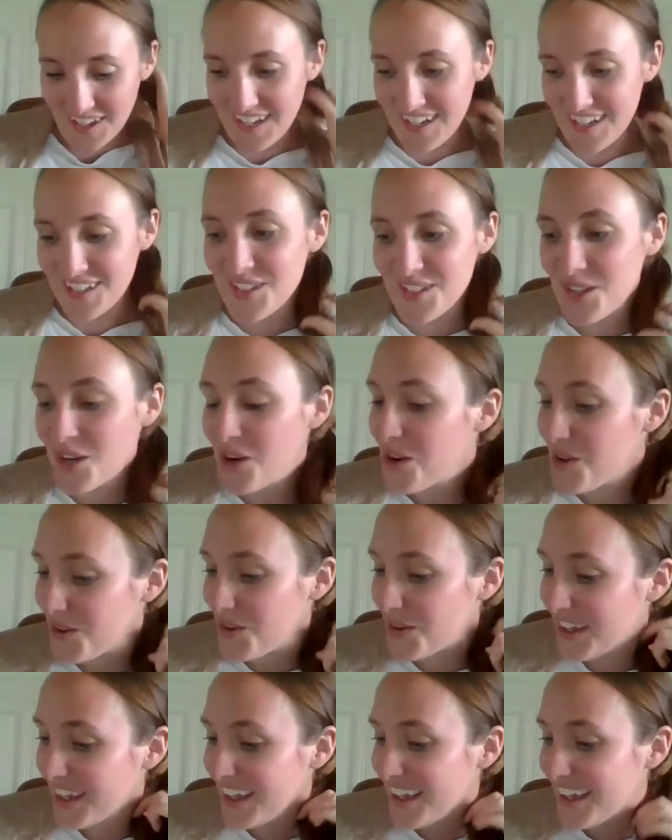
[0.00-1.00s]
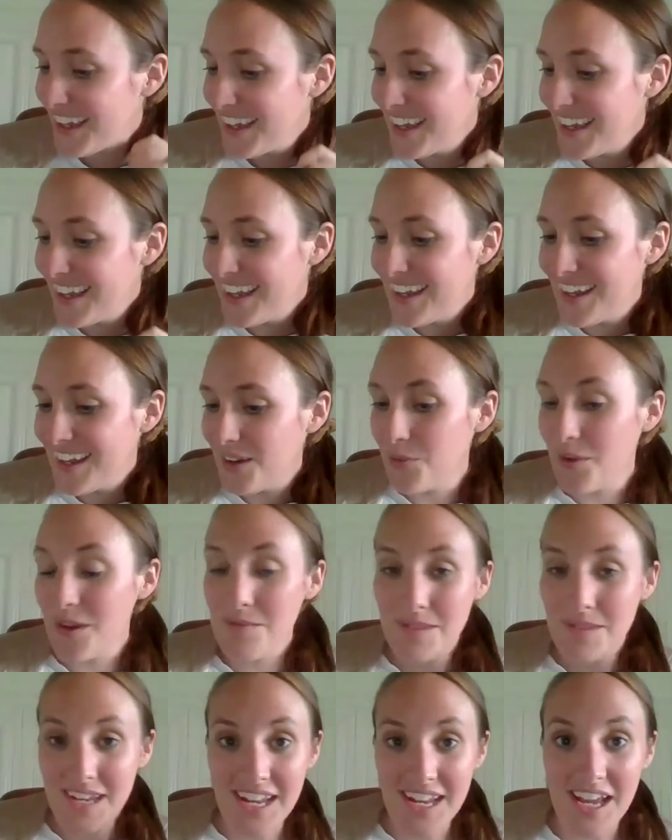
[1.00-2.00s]
And so
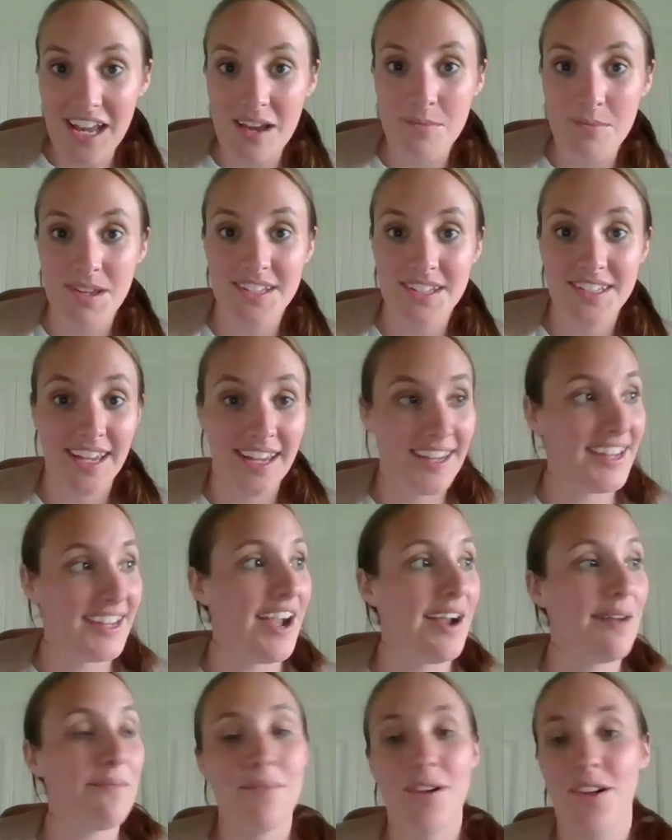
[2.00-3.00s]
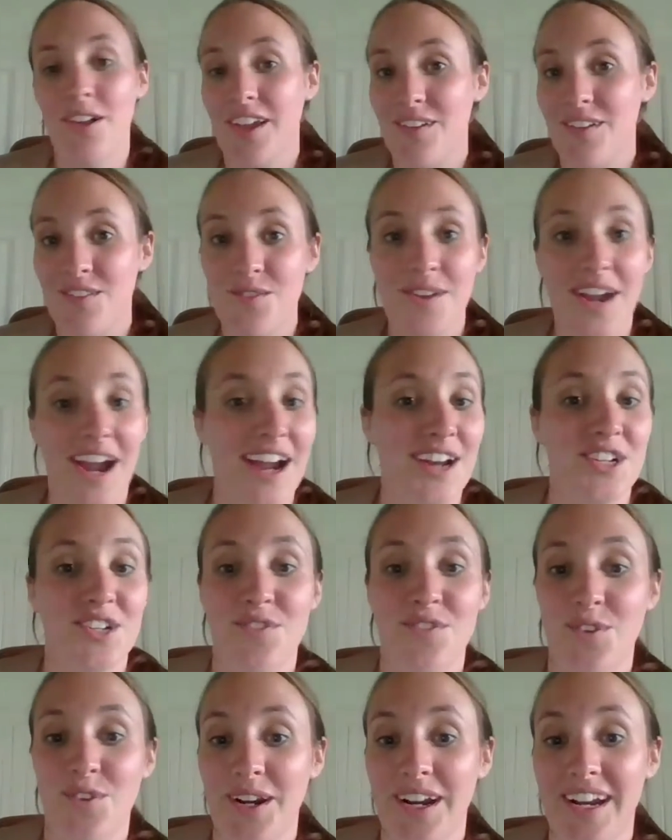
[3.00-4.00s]
we meet him. He's like, yep, I'll give you
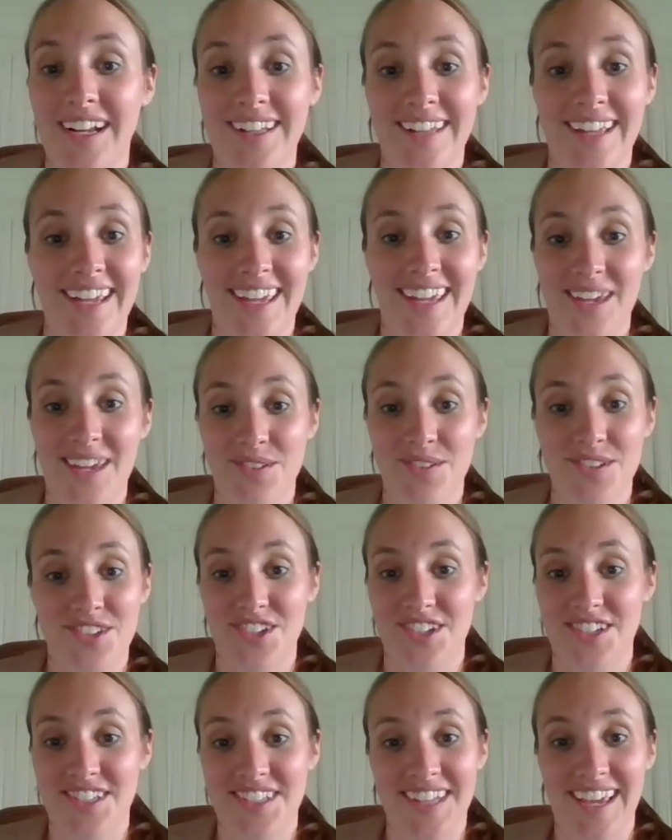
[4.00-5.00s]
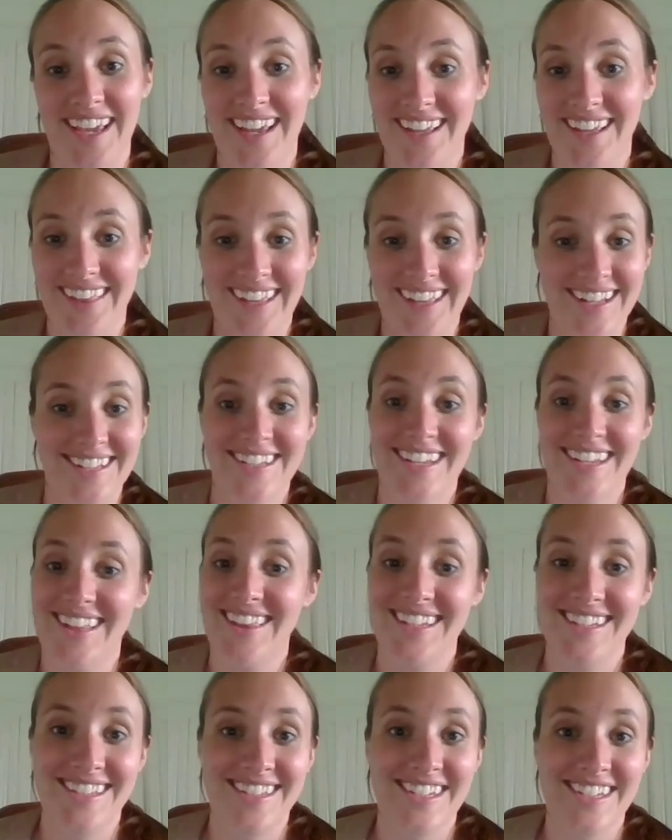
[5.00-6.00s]
cash for it. Like he was just like, let's get
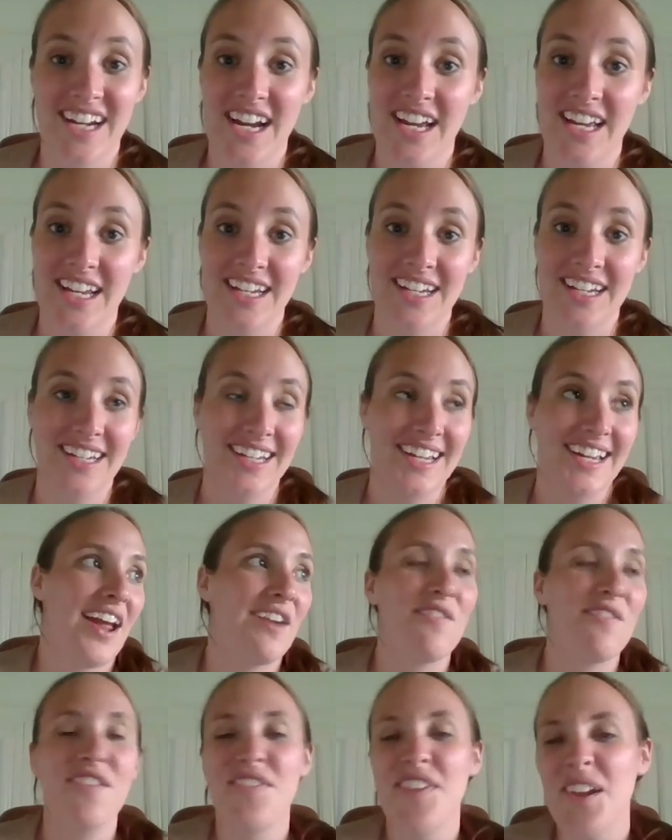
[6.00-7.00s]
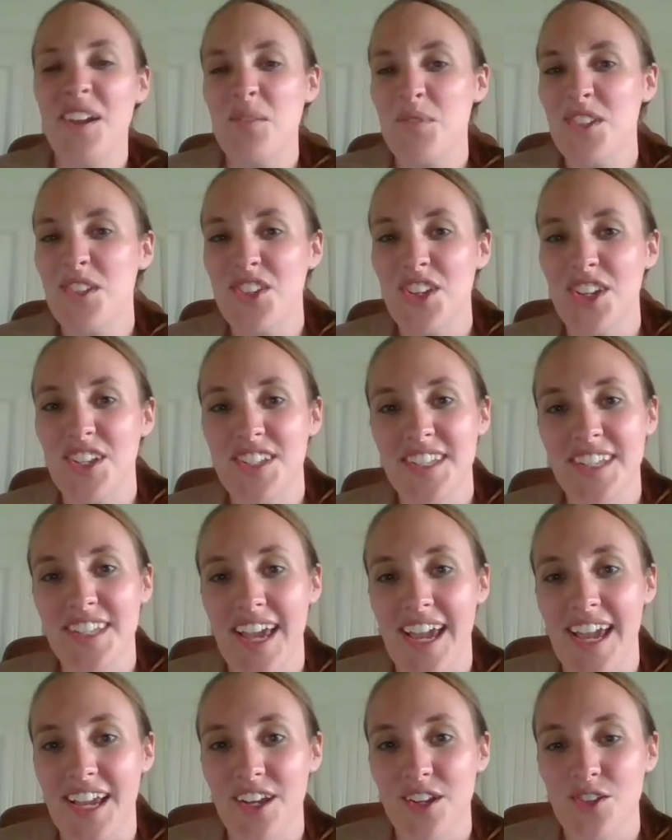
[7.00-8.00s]
this done. Everything was just
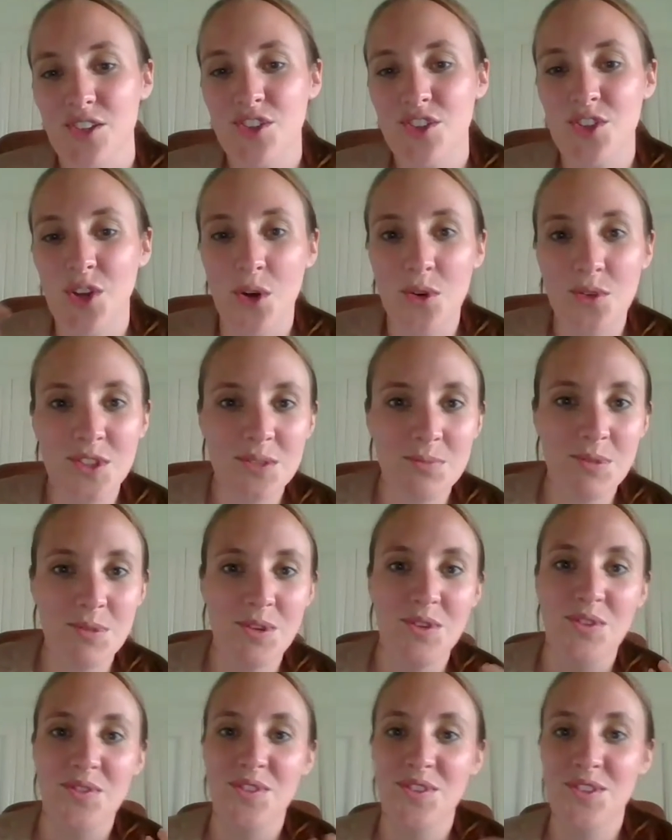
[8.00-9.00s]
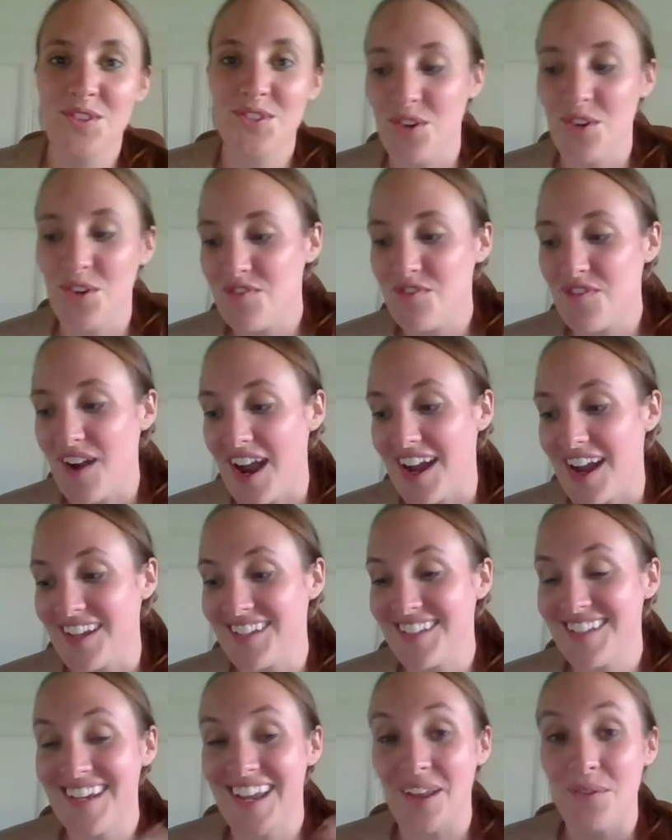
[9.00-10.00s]
like so smooth, so
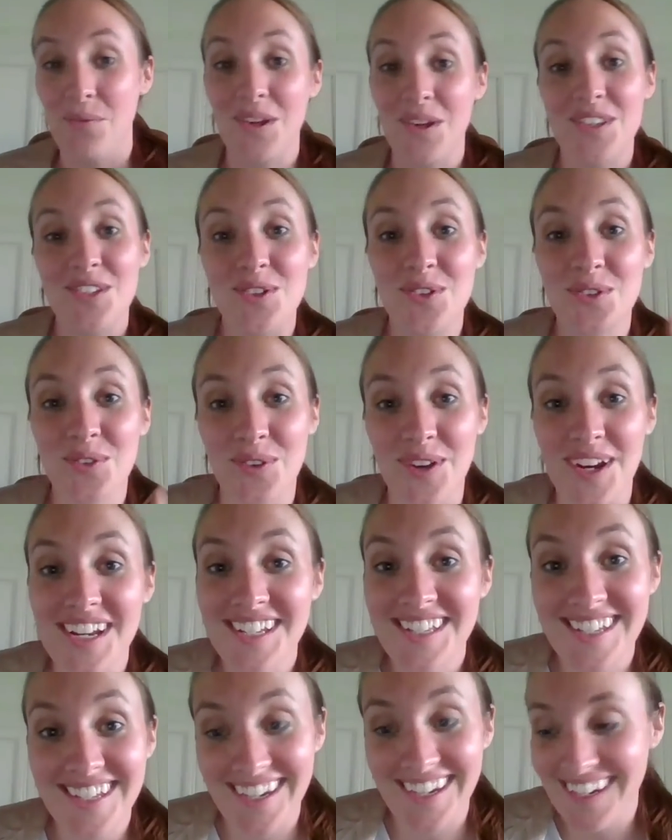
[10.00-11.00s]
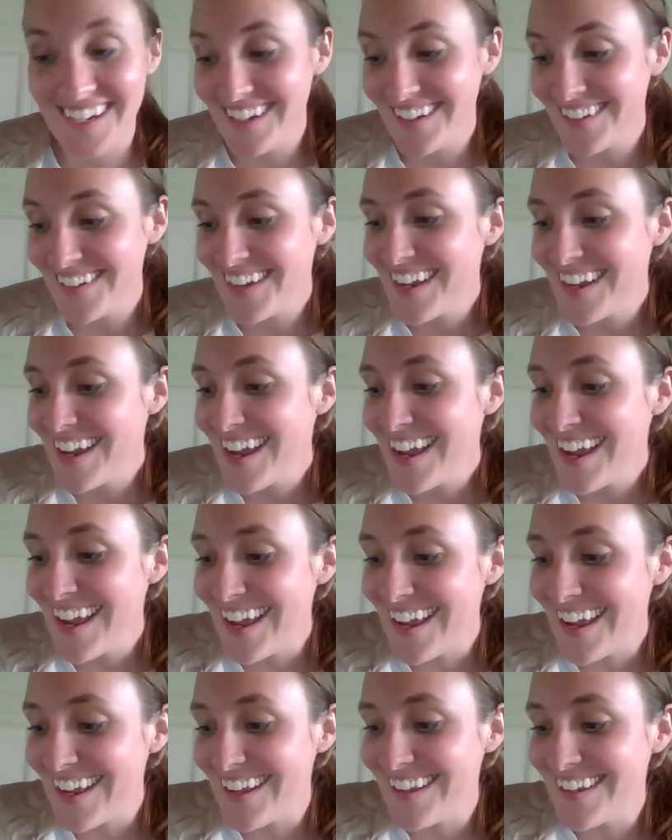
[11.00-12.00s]
fast. And what's crazy
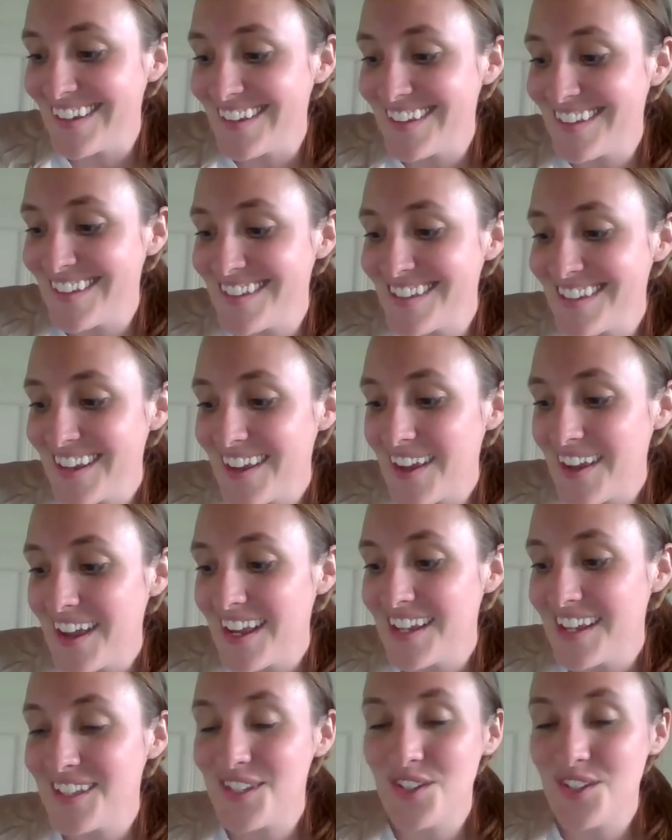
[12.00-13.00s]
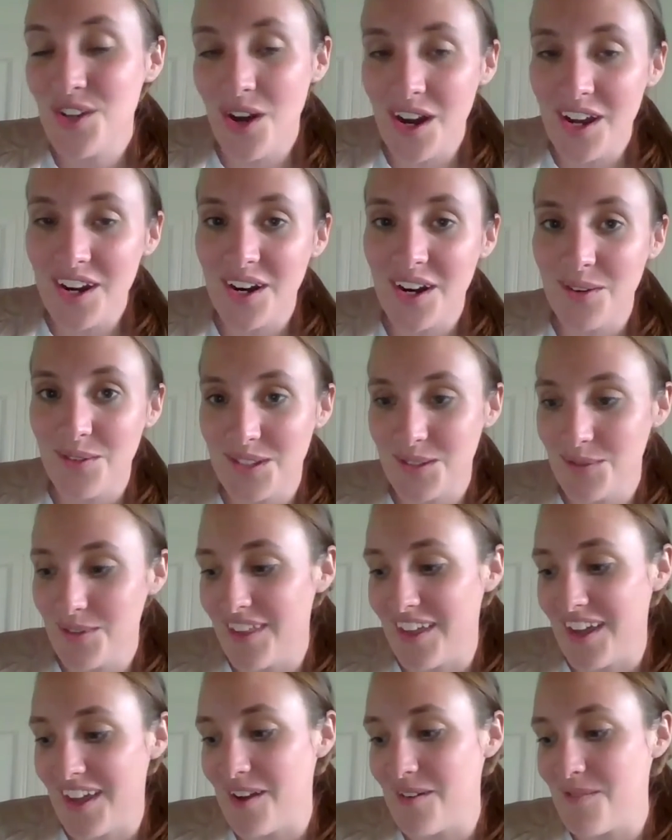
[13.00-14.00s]
is his daughter was
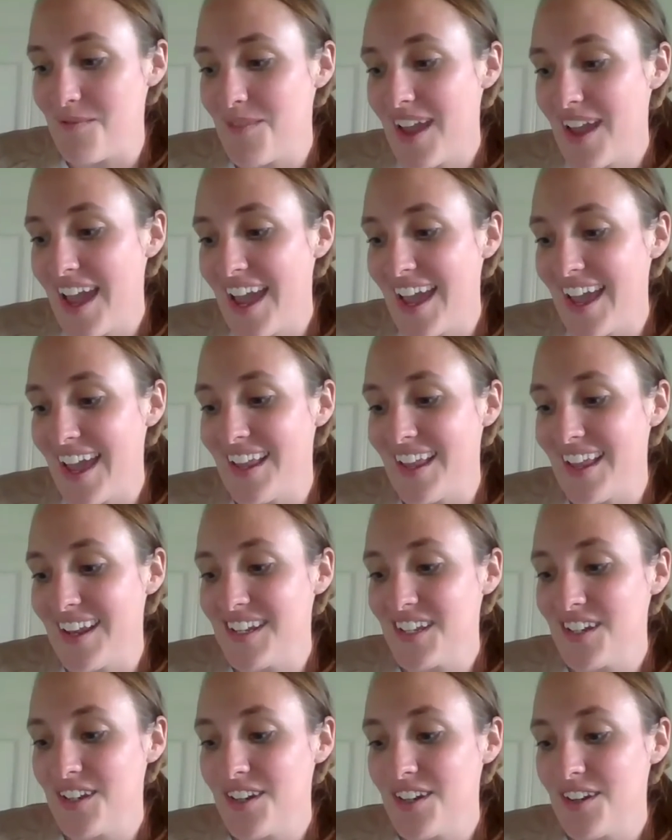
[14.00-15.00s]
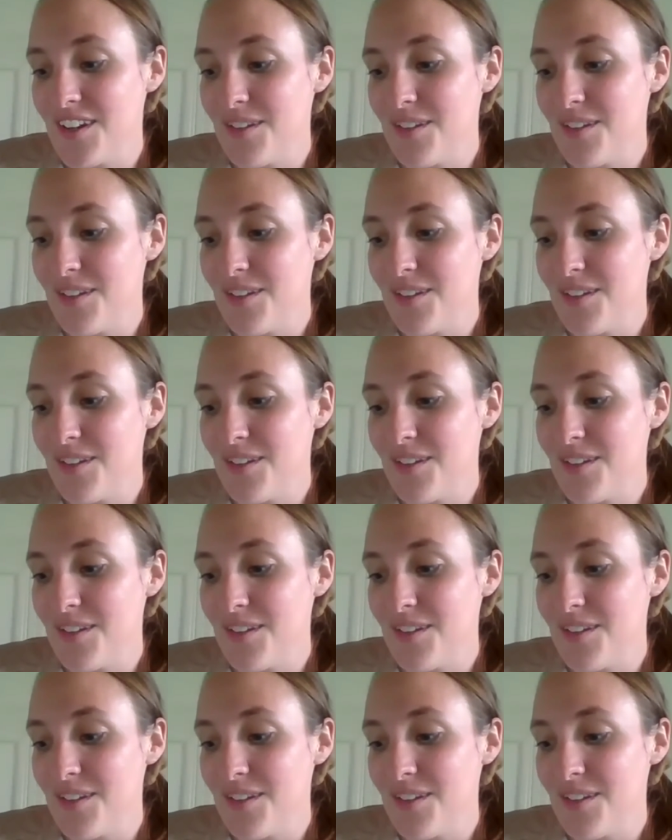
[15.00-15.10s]
with him. And